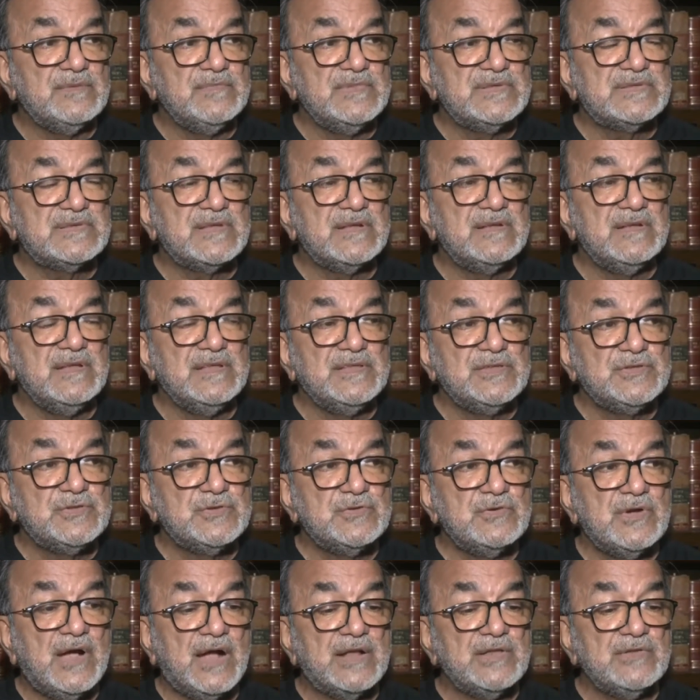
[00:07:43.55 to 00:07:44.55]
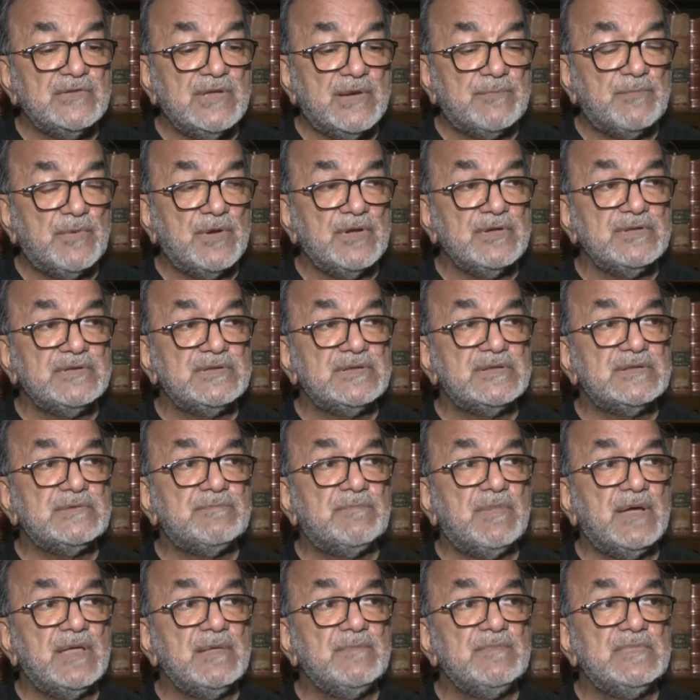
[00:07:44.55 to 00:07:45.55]
Mr. Riju, are you
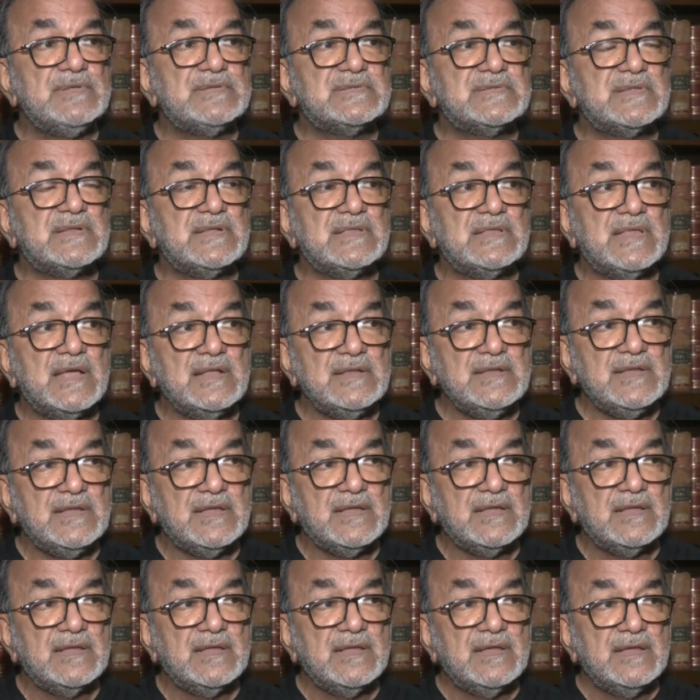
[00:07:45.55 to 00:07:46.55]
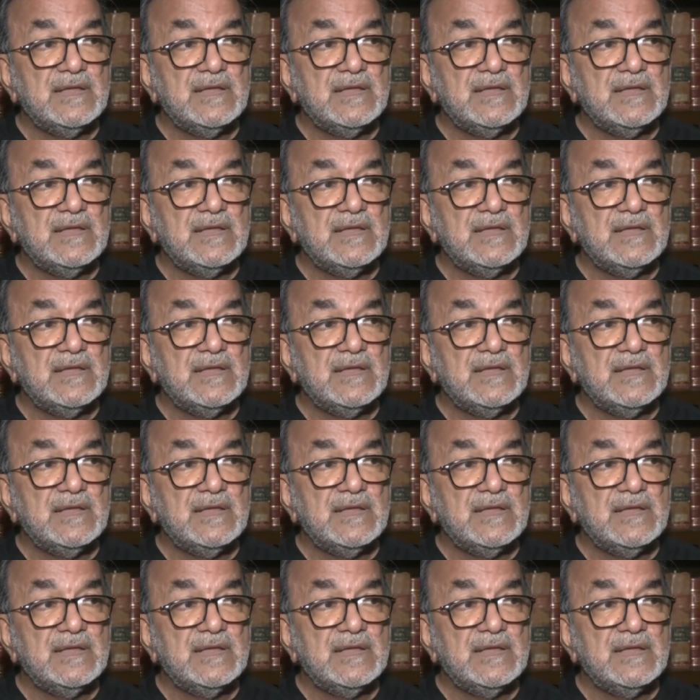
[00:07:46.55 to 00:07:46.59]
appointed by Mr. Adani?